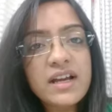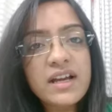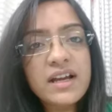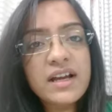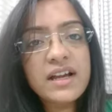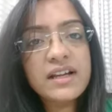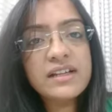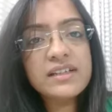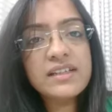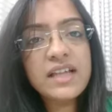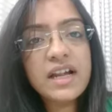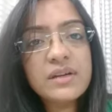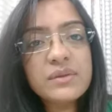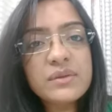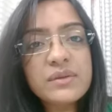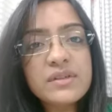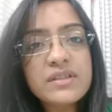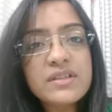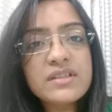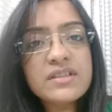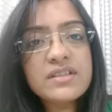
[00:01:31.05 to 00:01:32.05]
And that
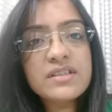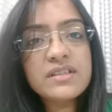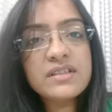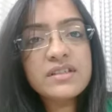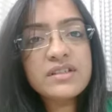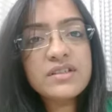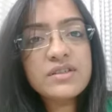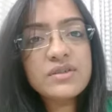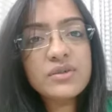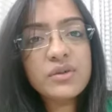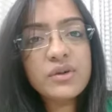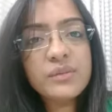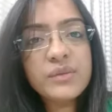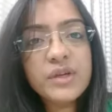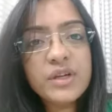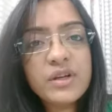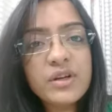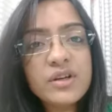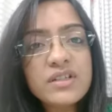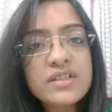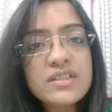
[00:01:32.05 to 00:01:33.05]
was uh, so
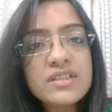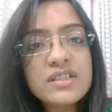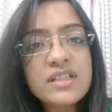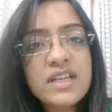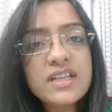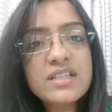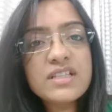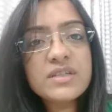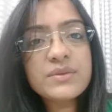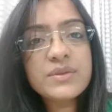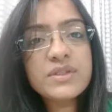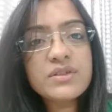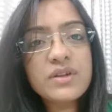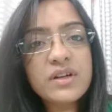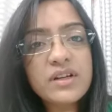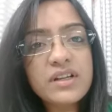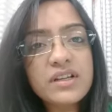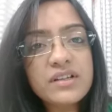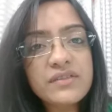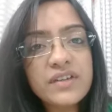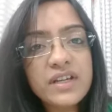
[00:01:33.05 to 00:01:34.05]
because the teacher was
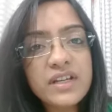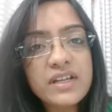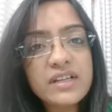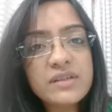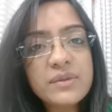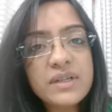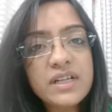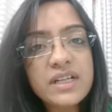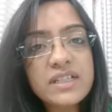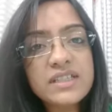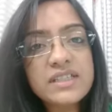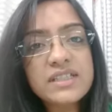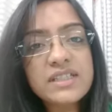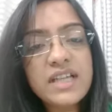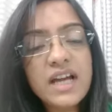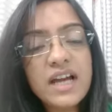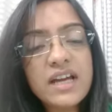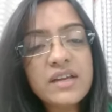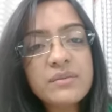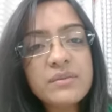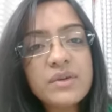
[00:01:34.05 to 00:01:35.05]
not available at the
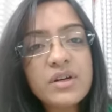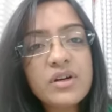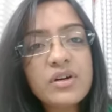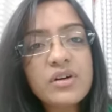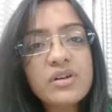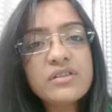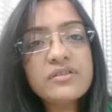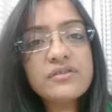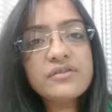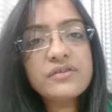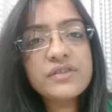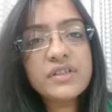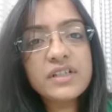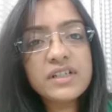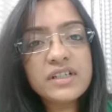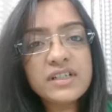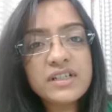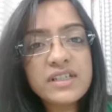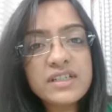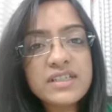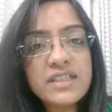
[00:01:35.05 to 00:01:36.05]
time of
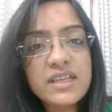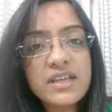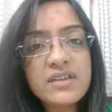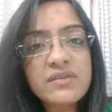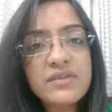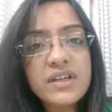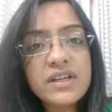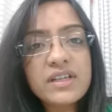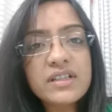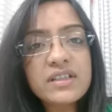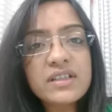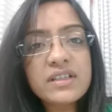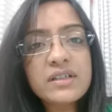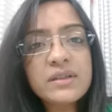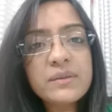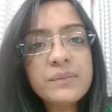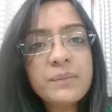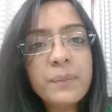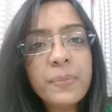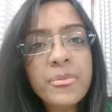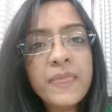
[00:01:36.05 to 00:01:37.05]
uh, receiving
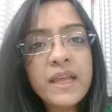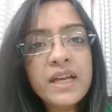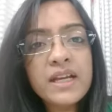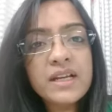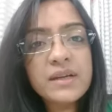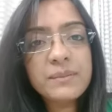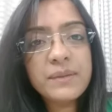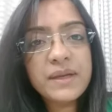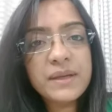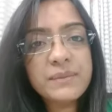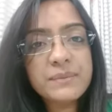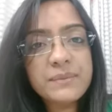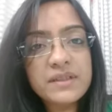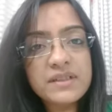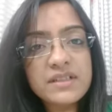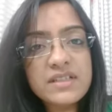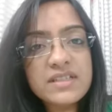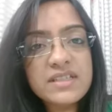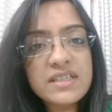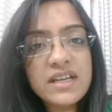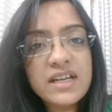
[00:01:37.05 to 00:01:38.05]
the
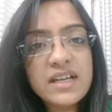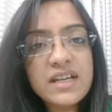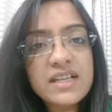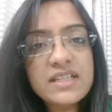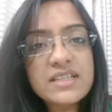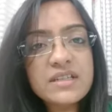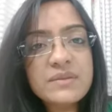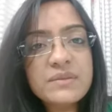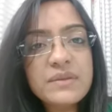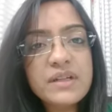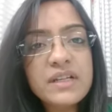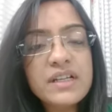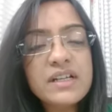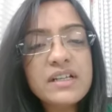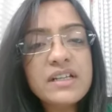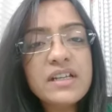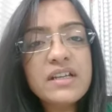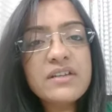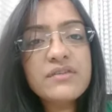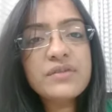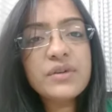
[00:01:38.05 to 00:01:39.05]
papers.
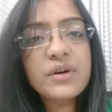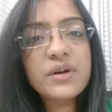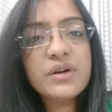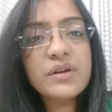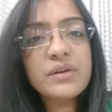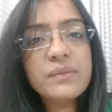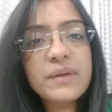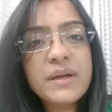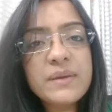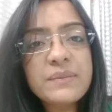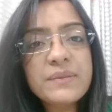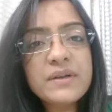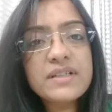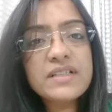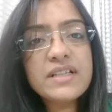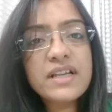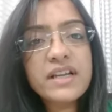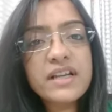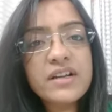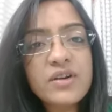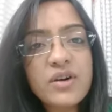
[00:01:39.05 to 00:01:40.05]
Similarly, for
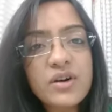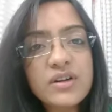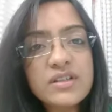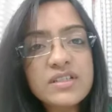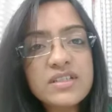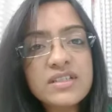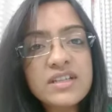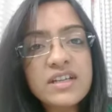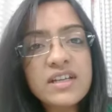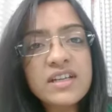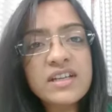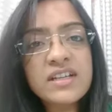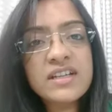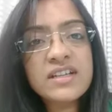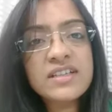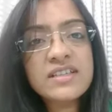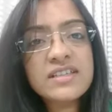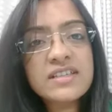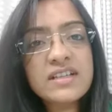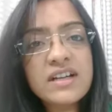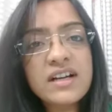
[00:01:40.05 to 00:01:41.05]
papers like costing,
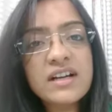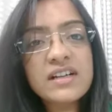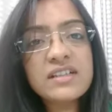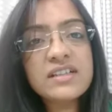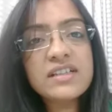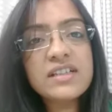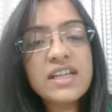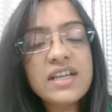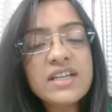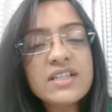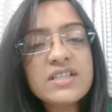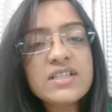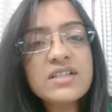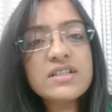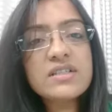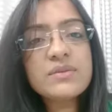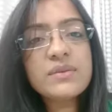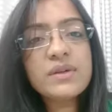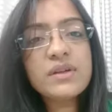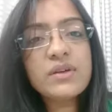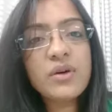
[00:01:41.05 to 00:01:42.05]
ISCA, the
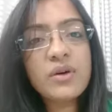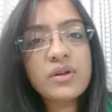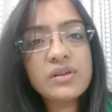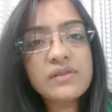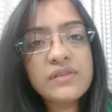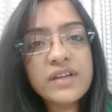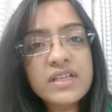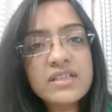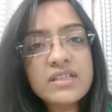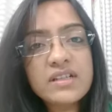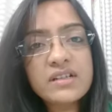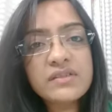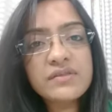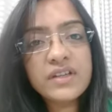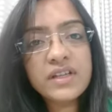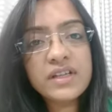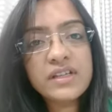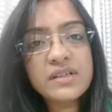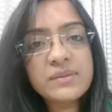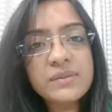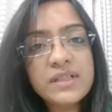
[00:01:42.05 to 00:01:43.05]
teachers were always
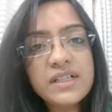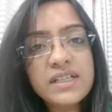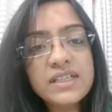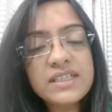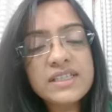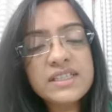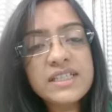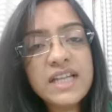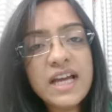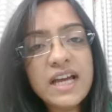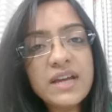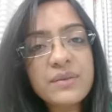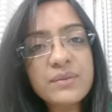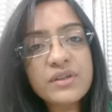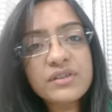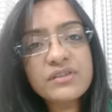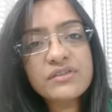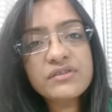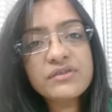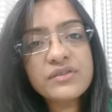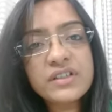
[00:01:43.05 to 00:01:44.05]
available at the time
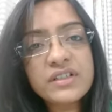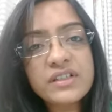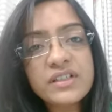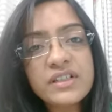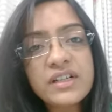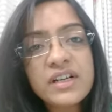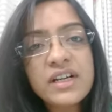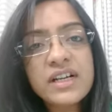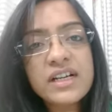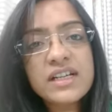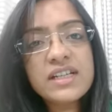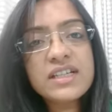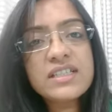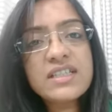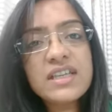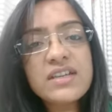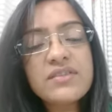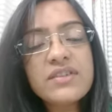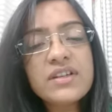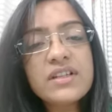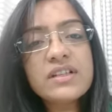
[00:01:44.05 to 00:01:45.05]
of uh,
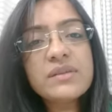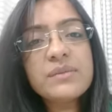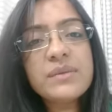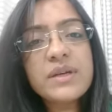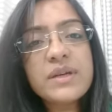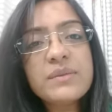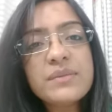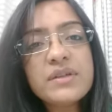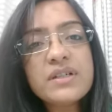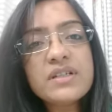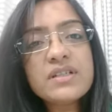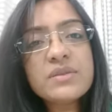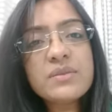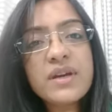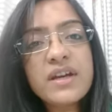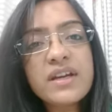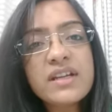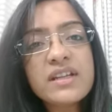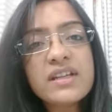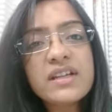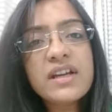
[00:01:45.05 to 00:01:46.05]
receiving the papers
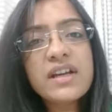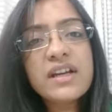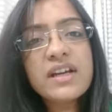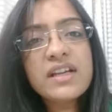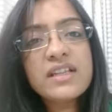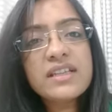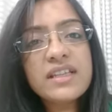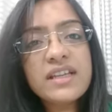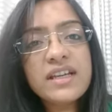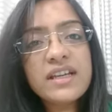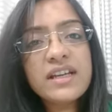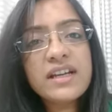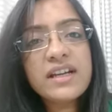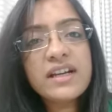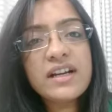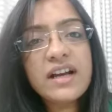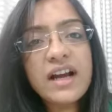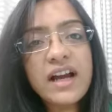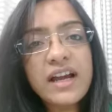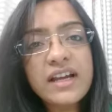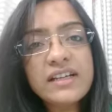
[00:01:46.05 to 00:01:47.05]
where they
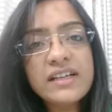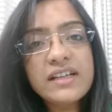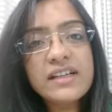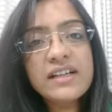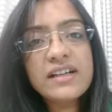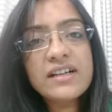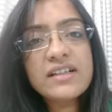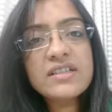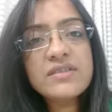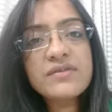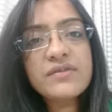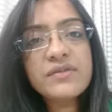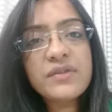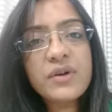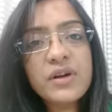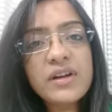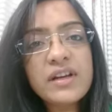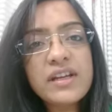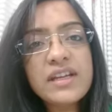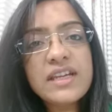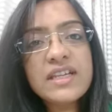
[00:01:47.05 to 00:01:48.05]
guided us
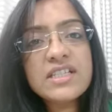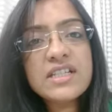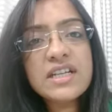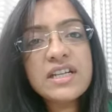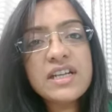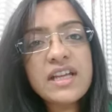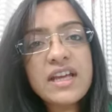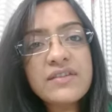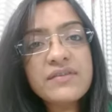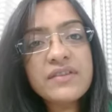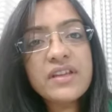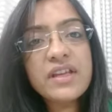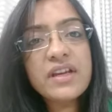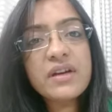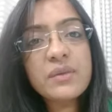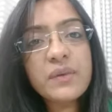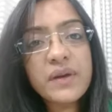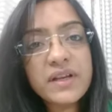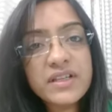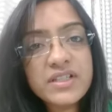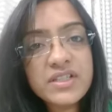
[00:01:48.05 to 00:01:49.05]
for each and every
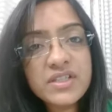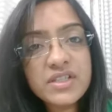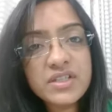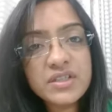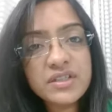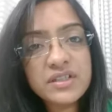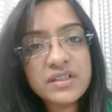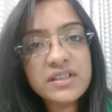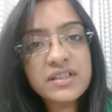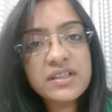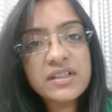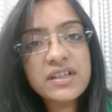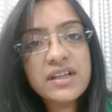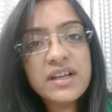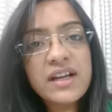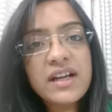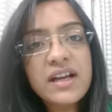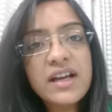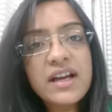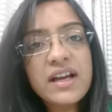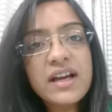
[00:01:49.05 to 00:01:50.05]
question
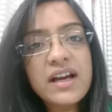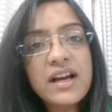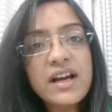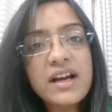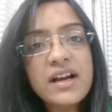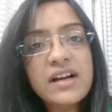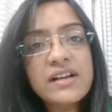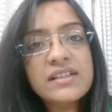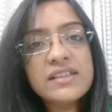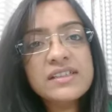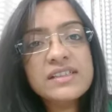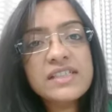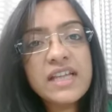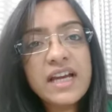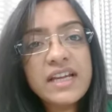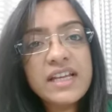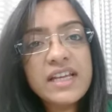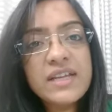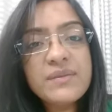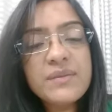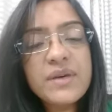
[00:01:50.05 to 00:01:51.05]

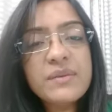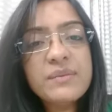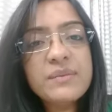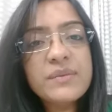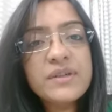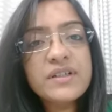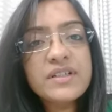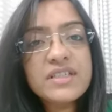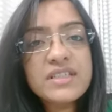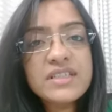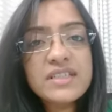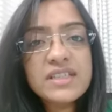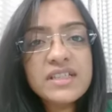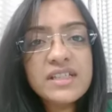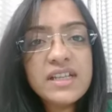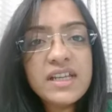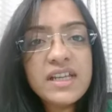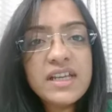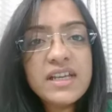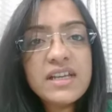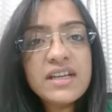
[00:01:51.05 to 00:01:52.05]
uh, ma'am
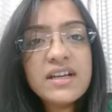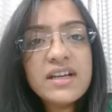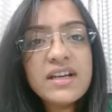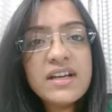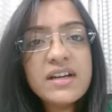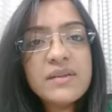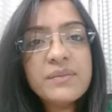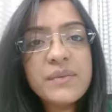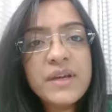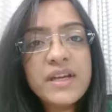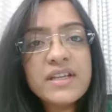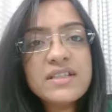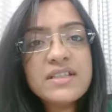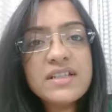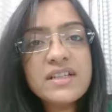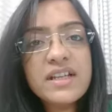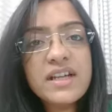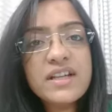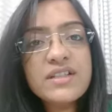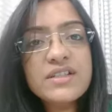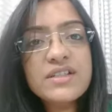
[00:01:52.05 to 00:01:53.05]
personally pays
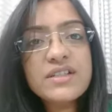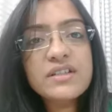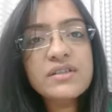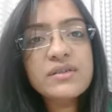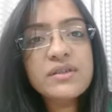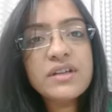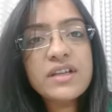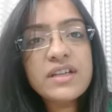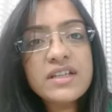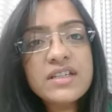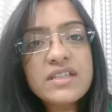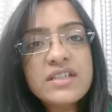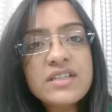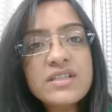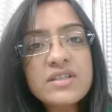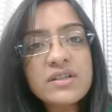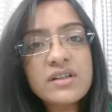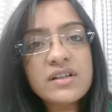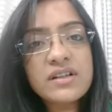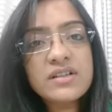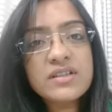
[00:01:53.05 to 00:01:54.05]
attention to
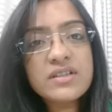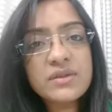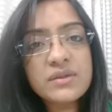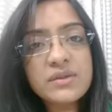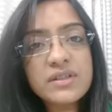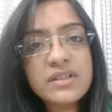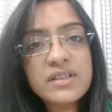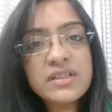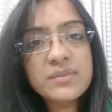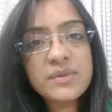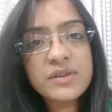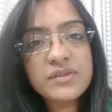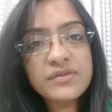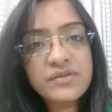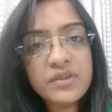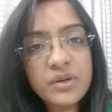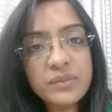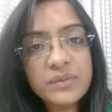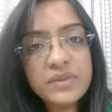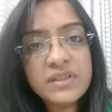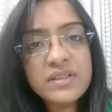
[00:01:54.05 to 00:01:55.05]
each uh, student's
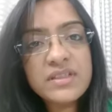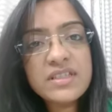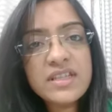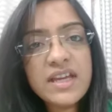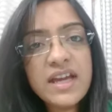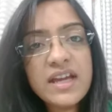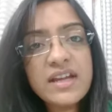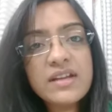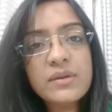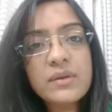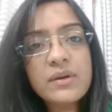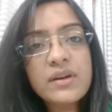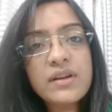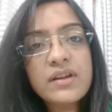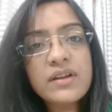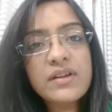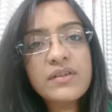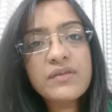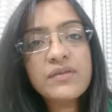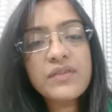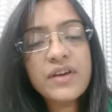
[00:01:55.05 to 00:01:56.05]
performance and
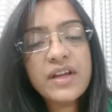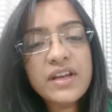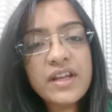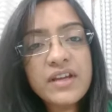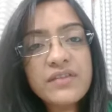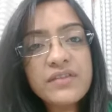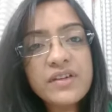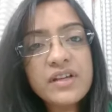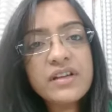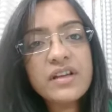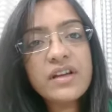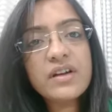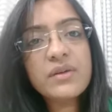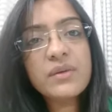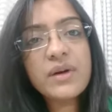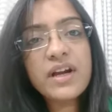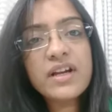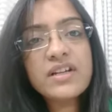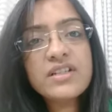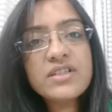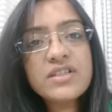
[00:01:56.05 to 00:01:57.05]
whenever
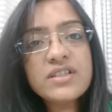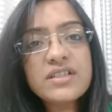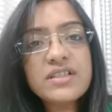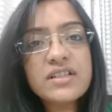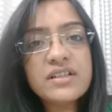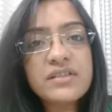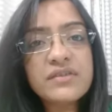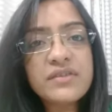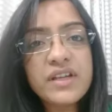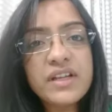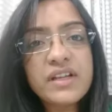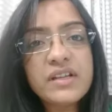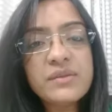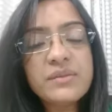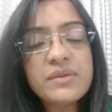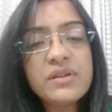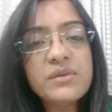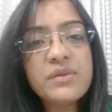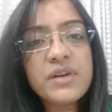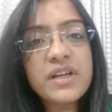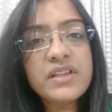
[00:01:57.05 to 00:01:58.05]
required she is
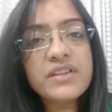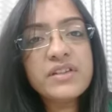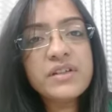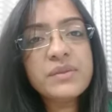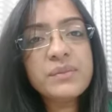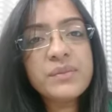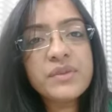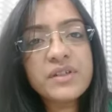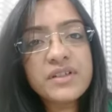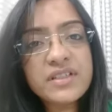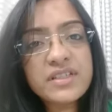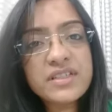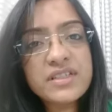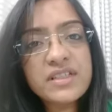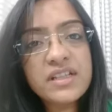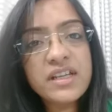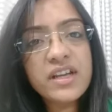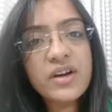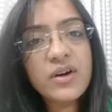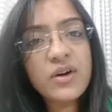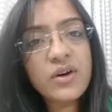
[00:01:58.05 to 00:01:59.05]
available whether
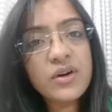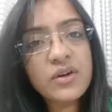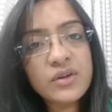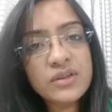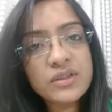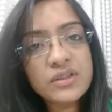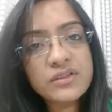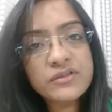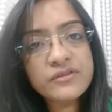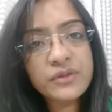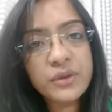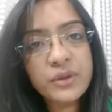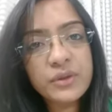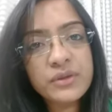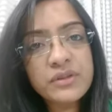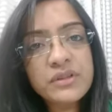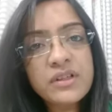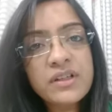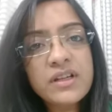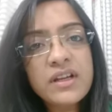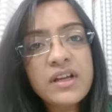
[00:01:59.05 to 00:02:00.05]
personally or on the phone.